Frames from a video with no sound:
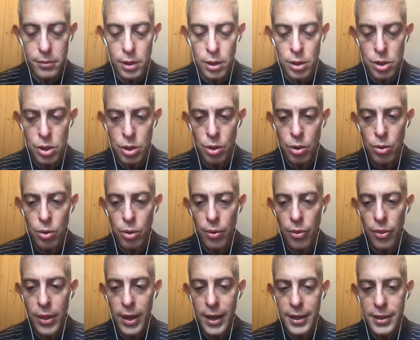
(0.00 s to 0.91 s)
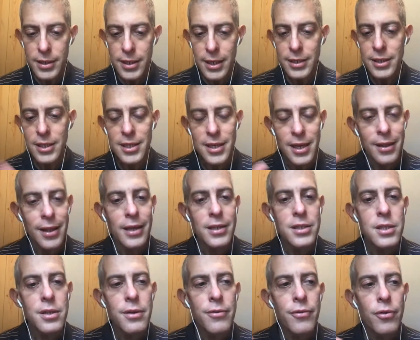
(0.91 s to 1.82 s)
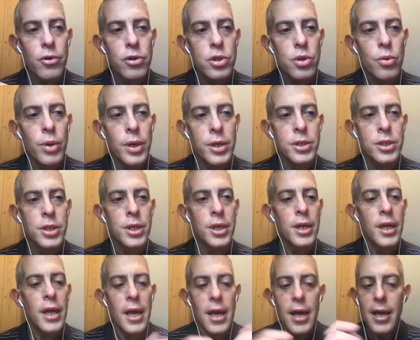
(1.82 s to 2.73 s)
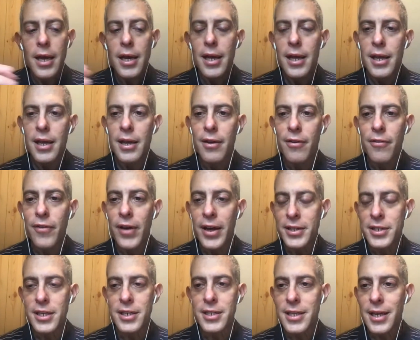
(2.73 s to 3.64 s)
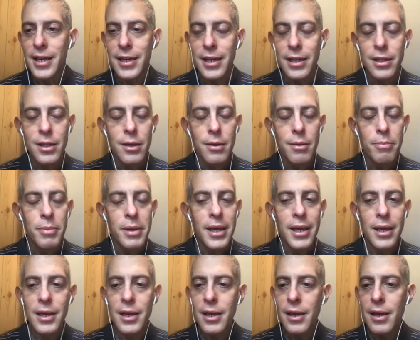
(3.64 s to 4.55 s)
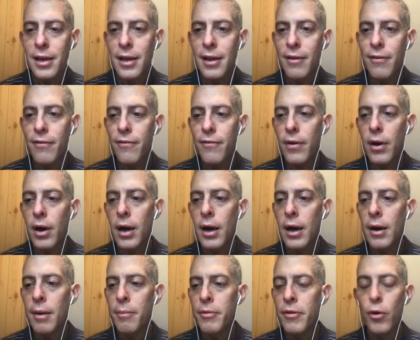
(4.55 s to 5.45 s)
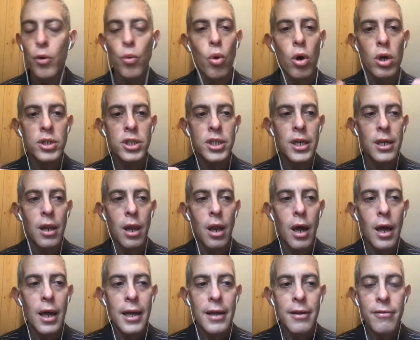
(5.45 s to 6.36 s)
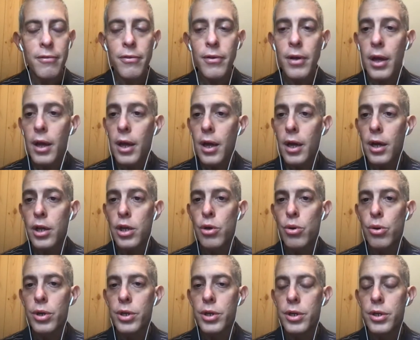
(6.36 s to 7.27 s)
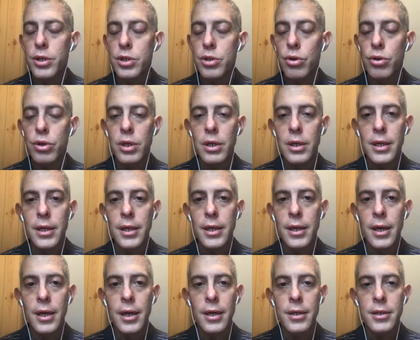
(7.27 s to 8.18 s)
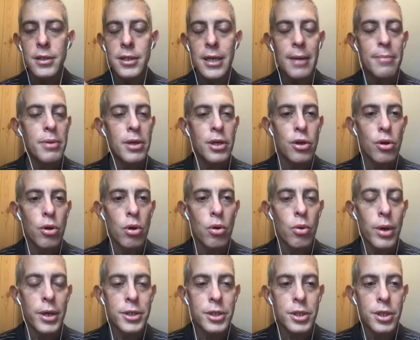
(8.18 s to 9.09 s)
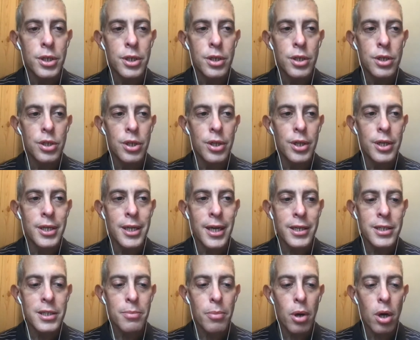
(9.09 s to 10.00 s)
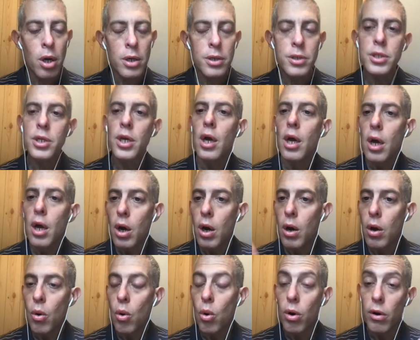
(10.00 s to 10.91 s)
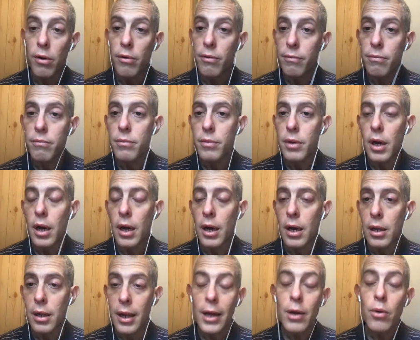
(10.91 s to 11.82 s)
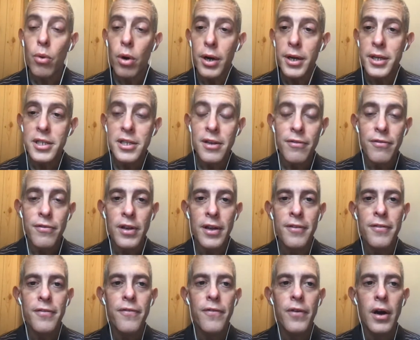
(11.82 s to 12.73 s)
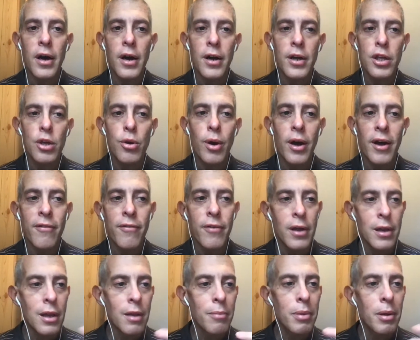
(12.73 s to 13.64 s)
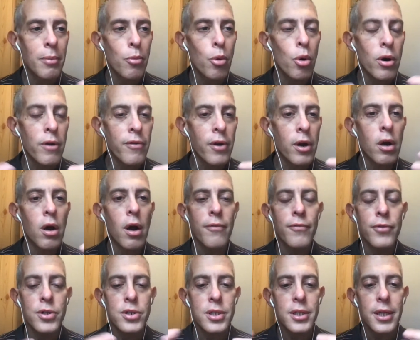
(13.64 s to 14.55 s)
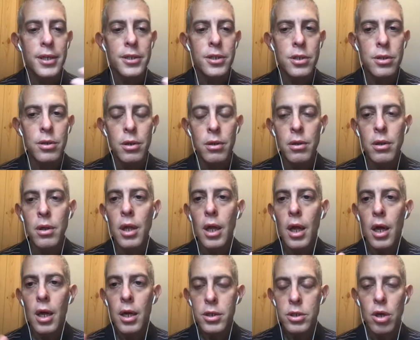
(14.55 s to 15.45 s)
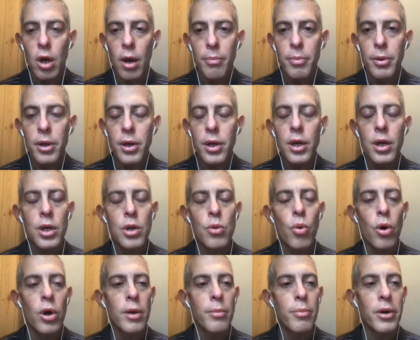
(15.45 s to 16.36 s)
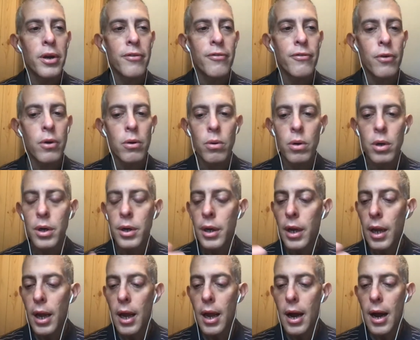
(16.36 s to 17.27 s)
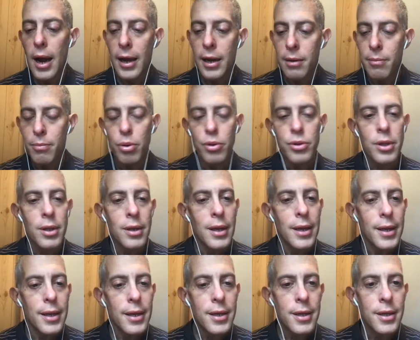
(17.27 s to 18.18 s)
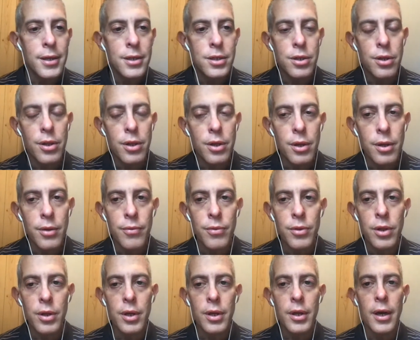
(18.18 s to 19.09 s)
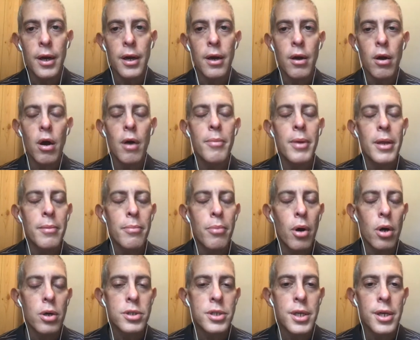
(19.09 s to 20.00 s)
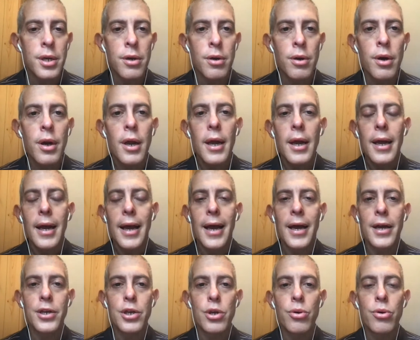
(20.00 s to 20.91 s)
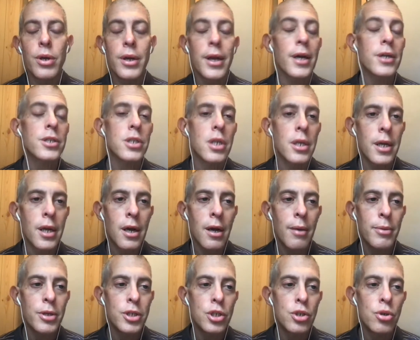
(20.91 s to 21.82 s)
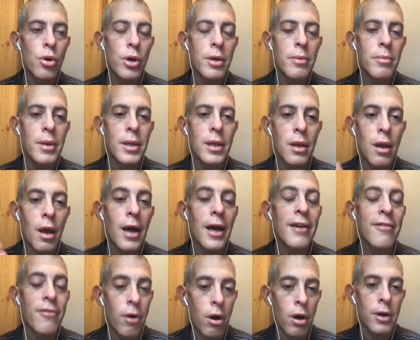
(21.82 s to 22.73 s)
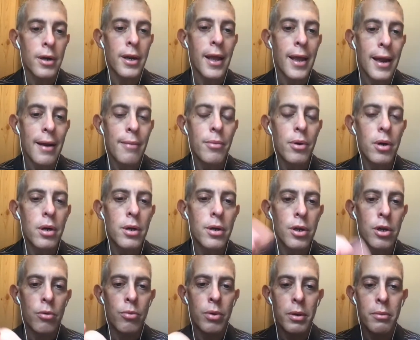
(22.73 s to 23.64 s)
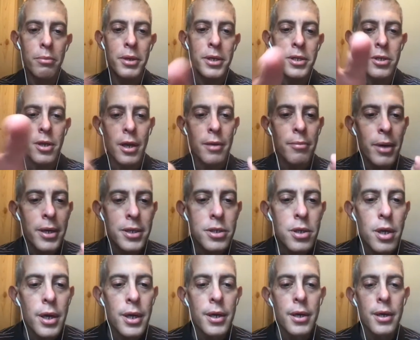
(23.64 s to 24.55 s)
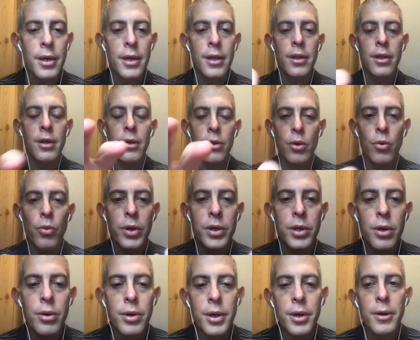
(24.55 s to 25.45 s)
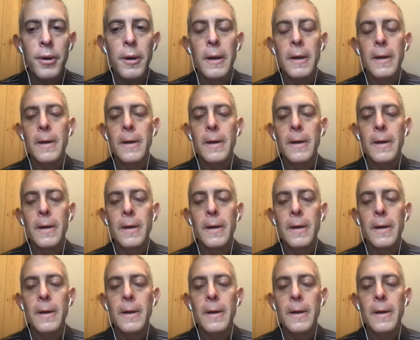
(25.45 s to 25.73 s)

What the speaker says: So that, as I say, that's the first question. If, as I said at the beginning, if you're watching live, you can certainly type in your question to the text box, or likewise, if you have a little bit more of a conversational topic you want to bring forward, I can put the link into the comment box here, and you could actually come and join me live on camera. We'd be side by side in the window here.